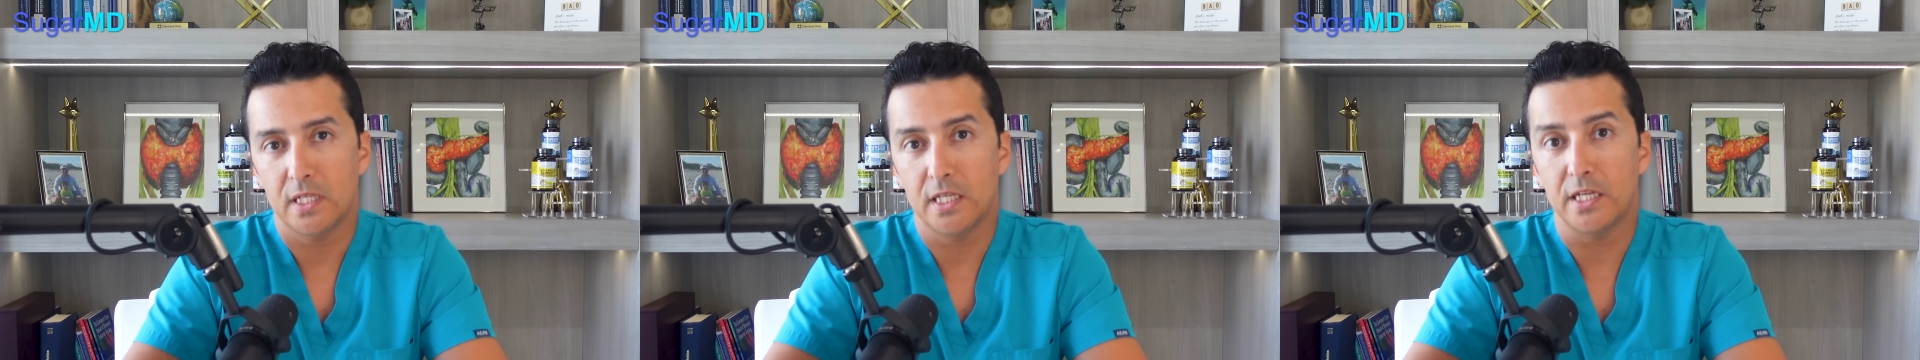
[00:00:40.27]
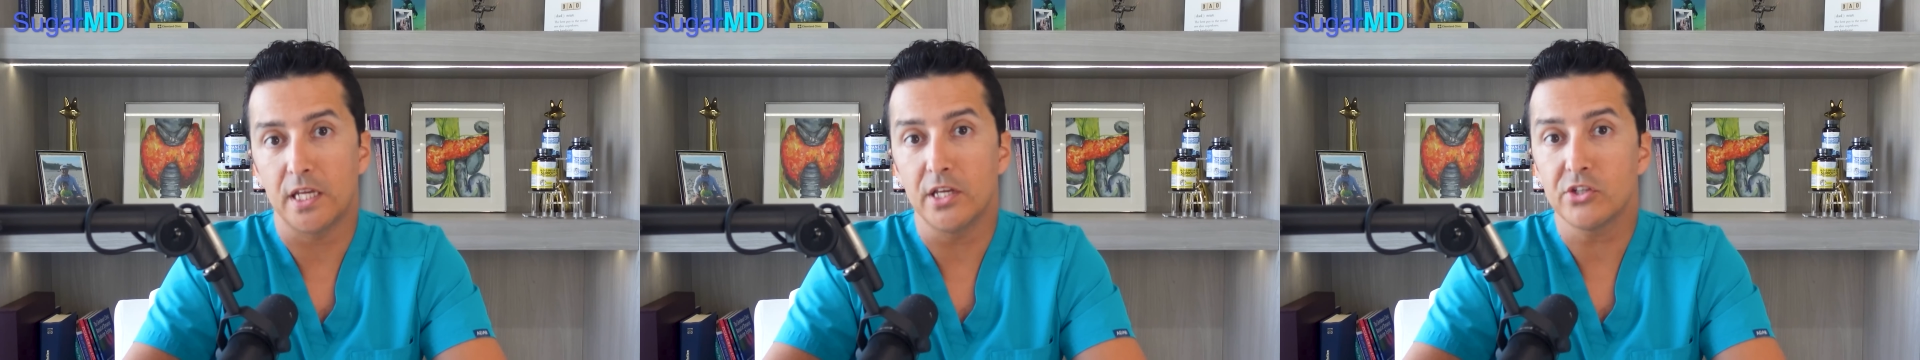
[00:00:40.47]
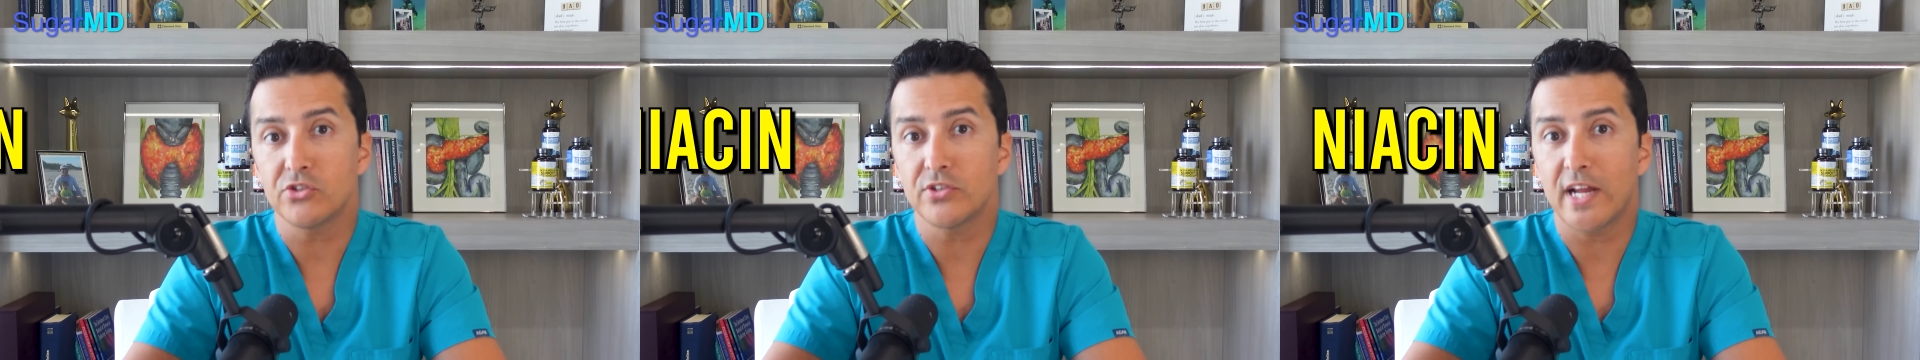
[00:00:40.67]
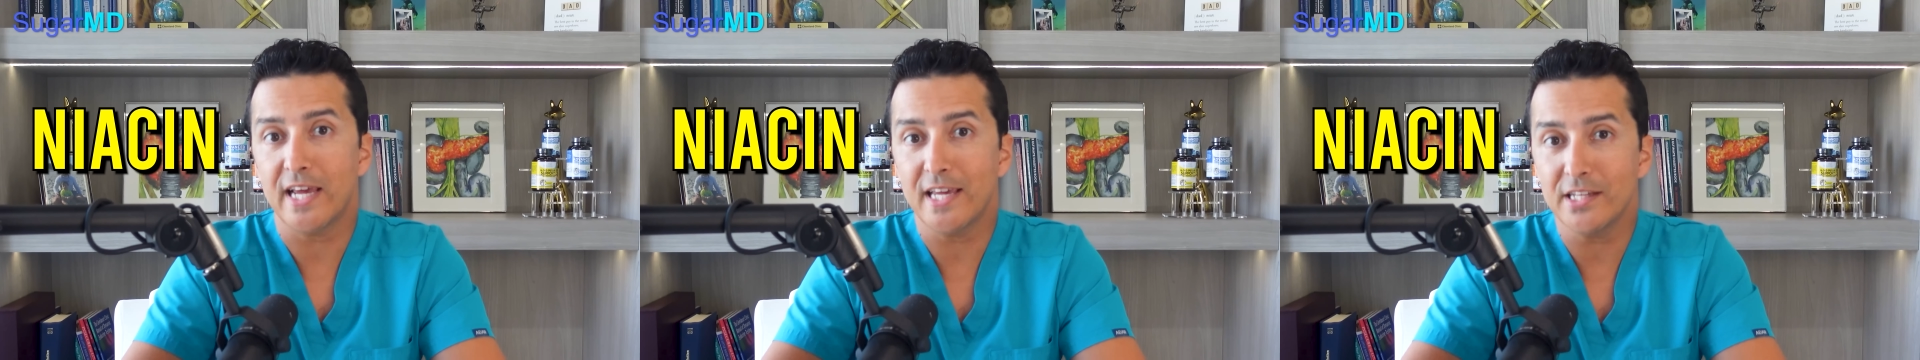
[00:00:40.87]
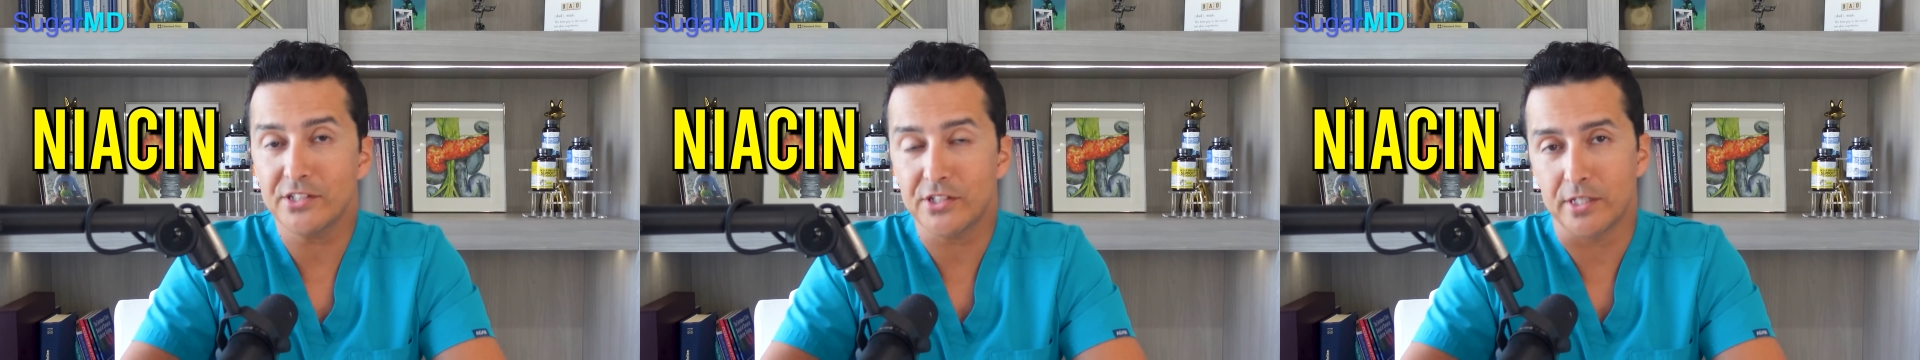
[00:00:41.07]
It is
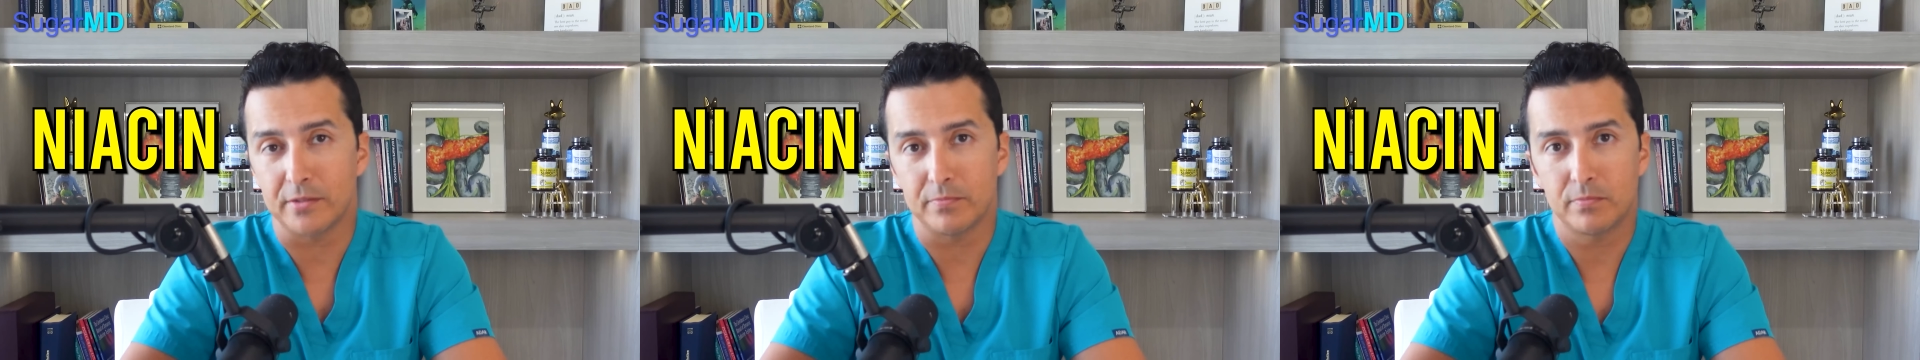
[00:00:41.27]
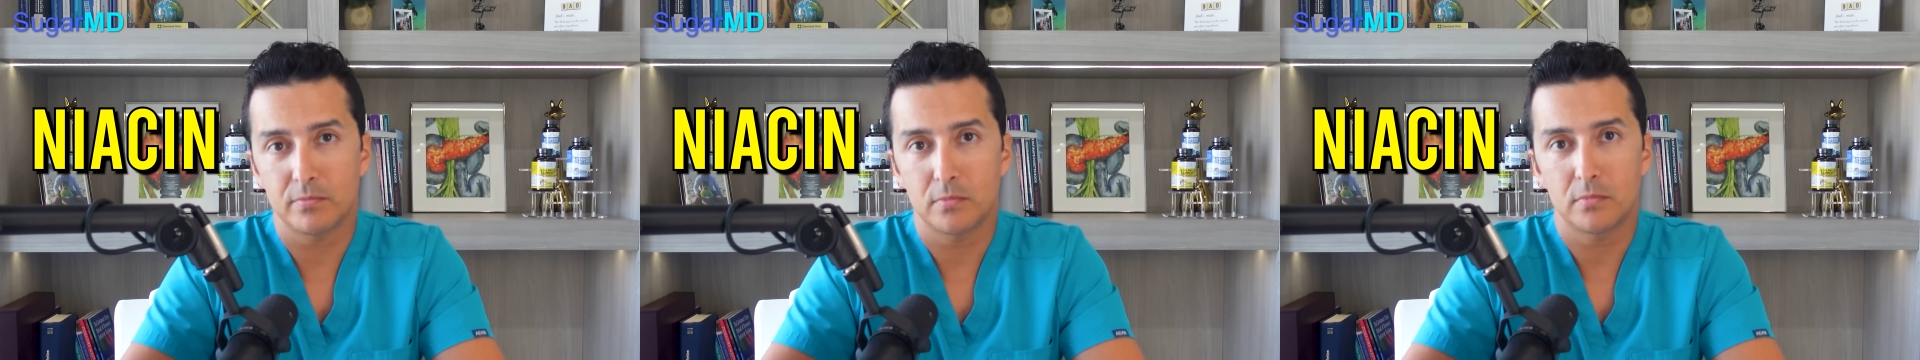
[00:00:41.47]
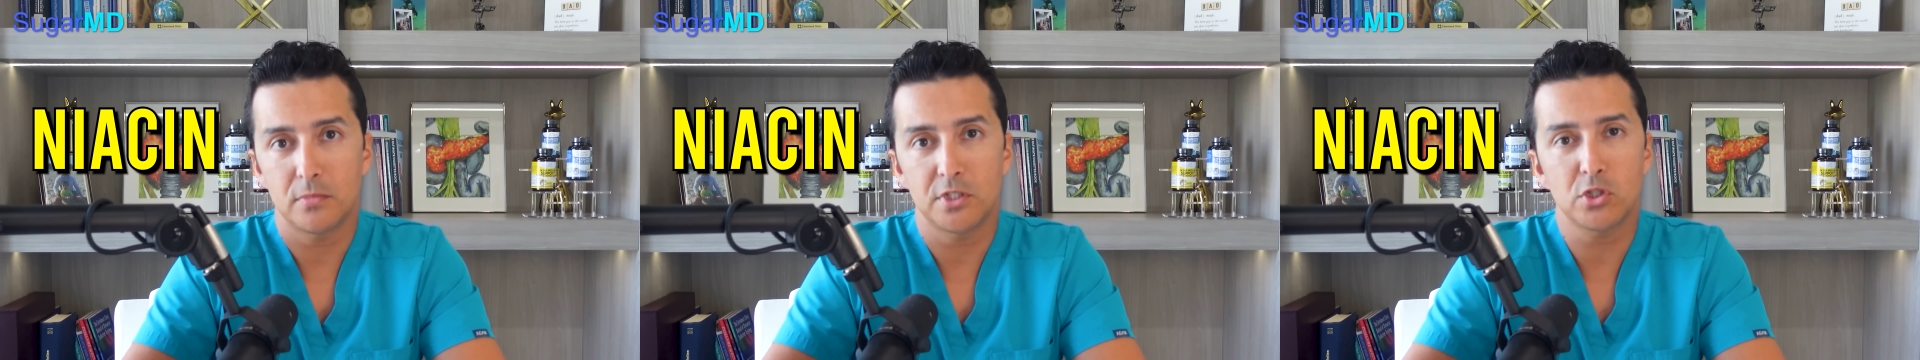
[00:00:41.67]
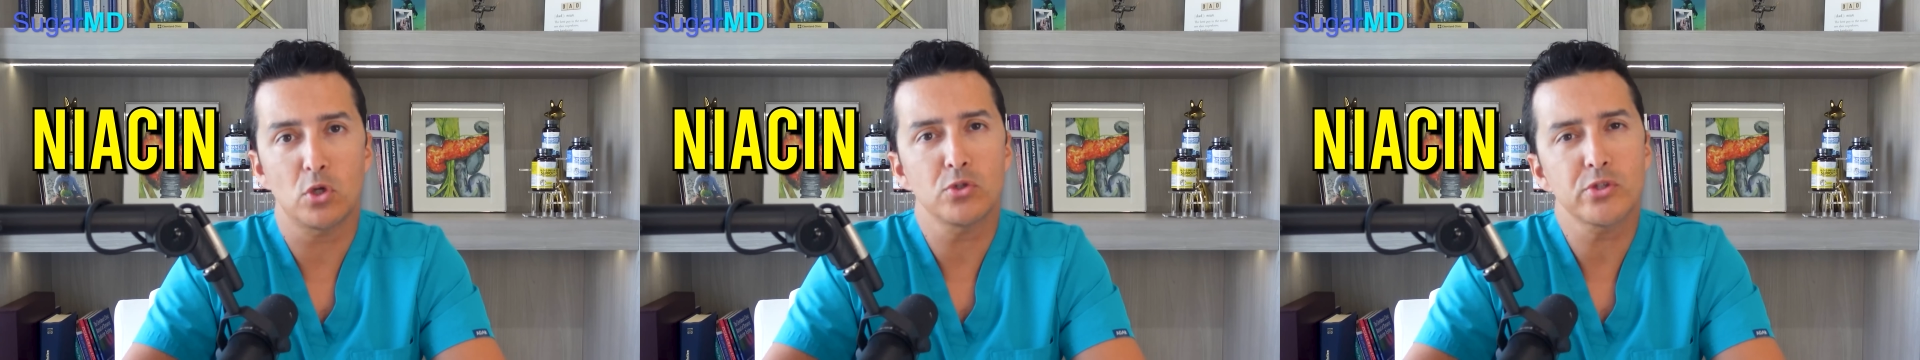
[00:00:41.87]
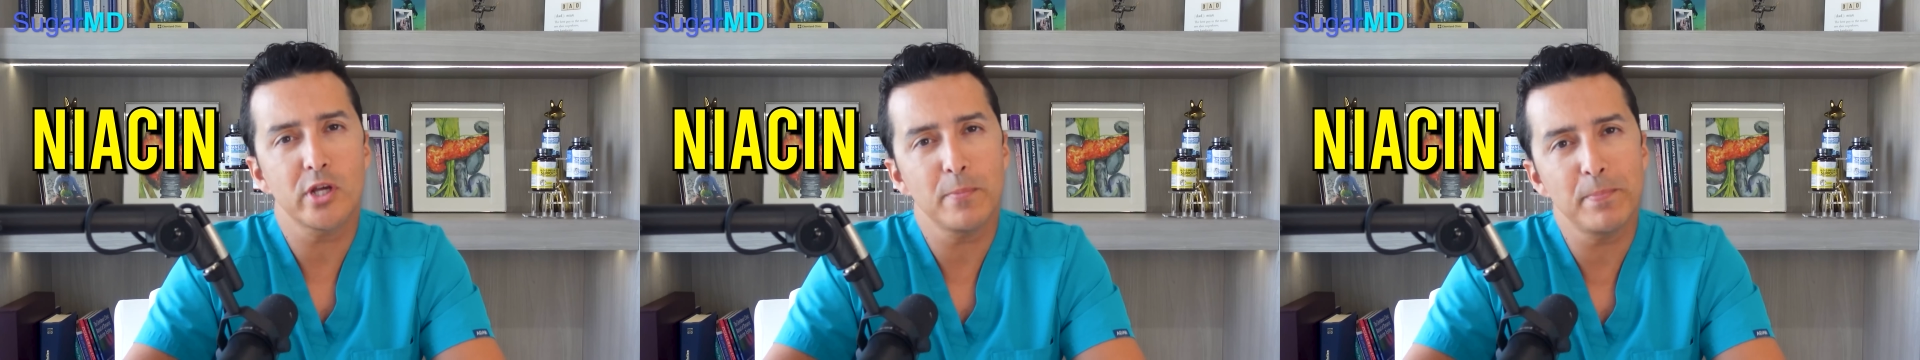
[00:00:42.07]
niacin. It's
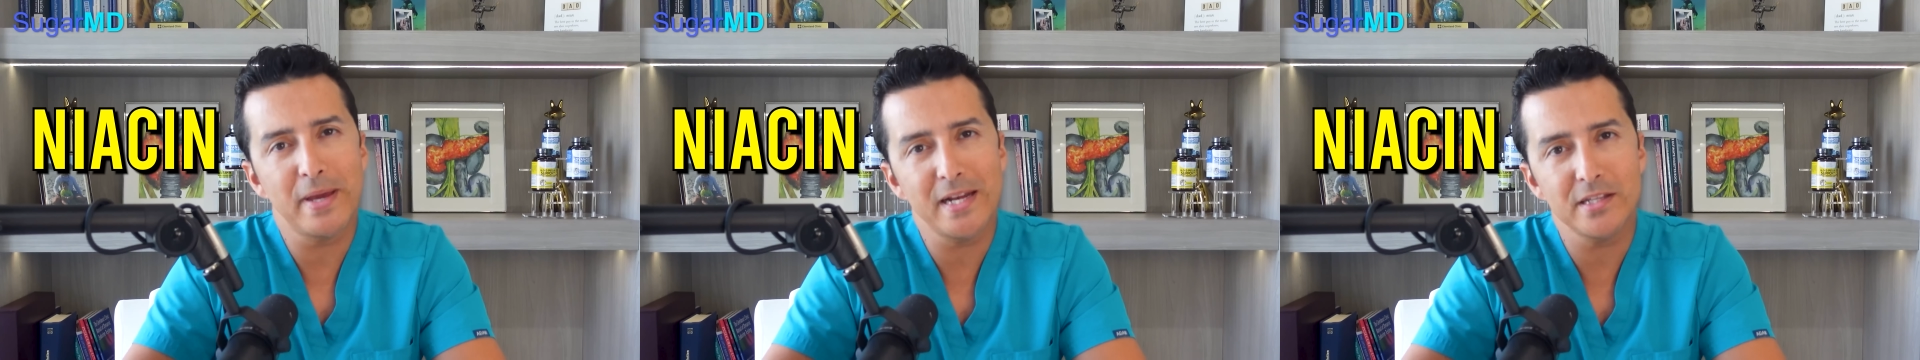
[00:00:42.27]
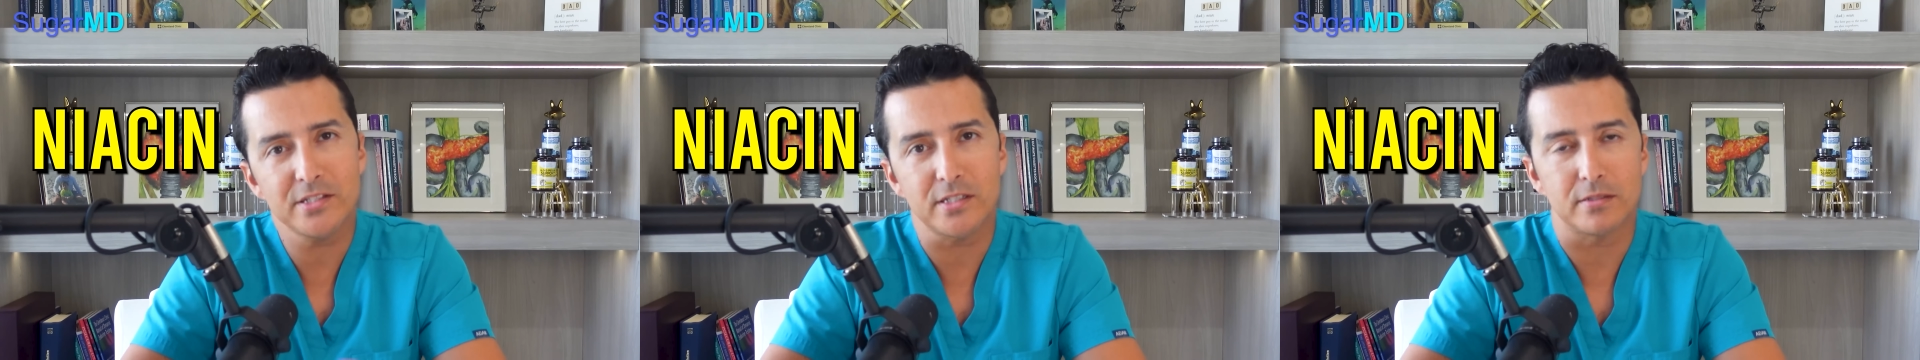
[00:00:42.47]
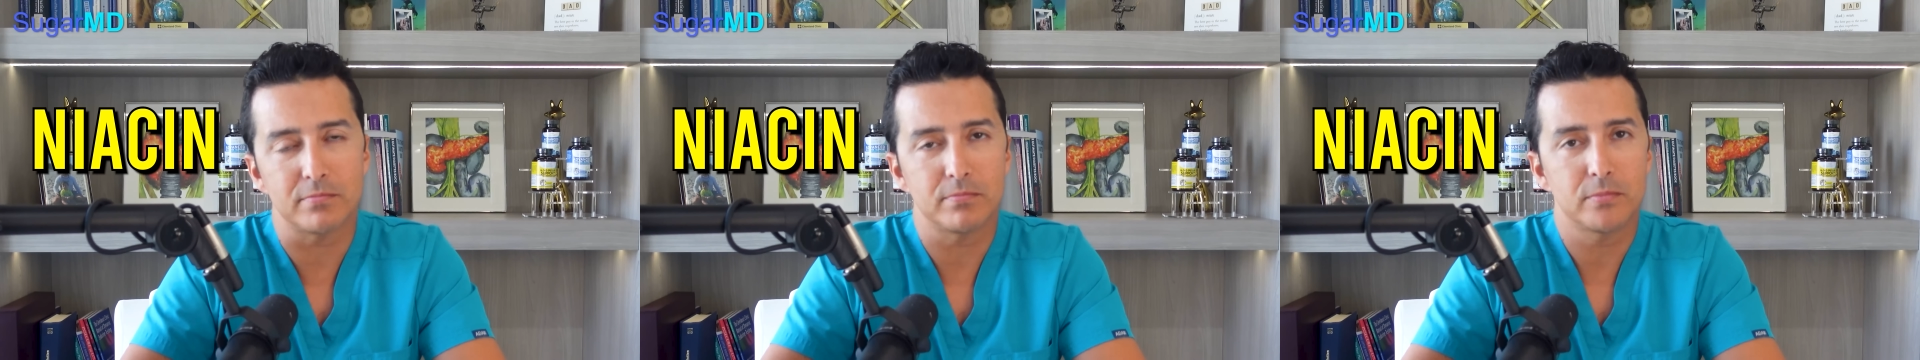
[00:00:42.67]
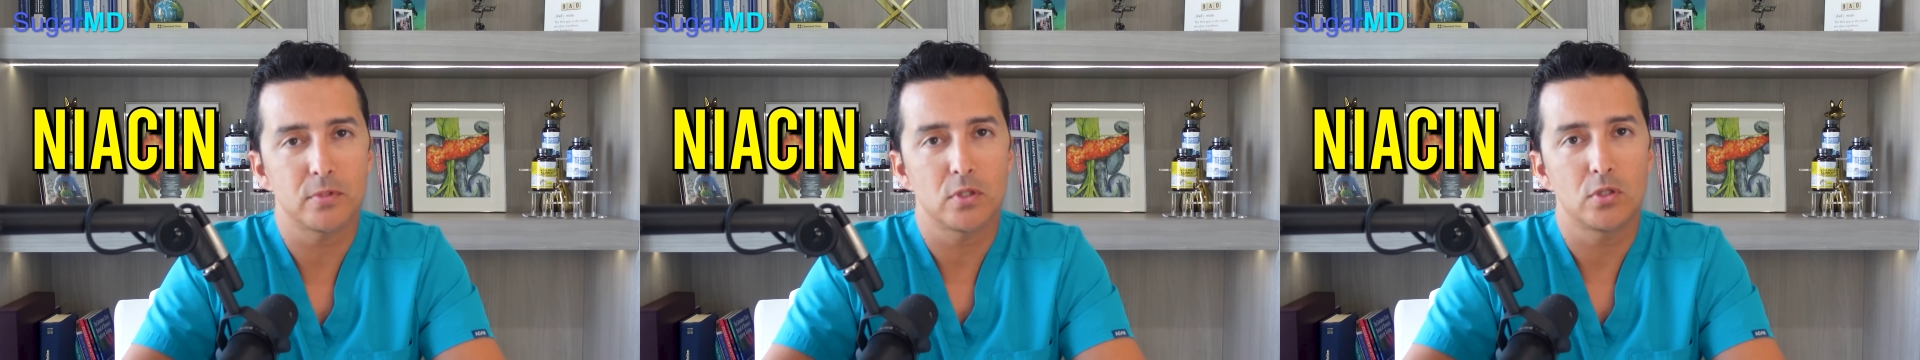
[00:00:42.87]
also a medicine,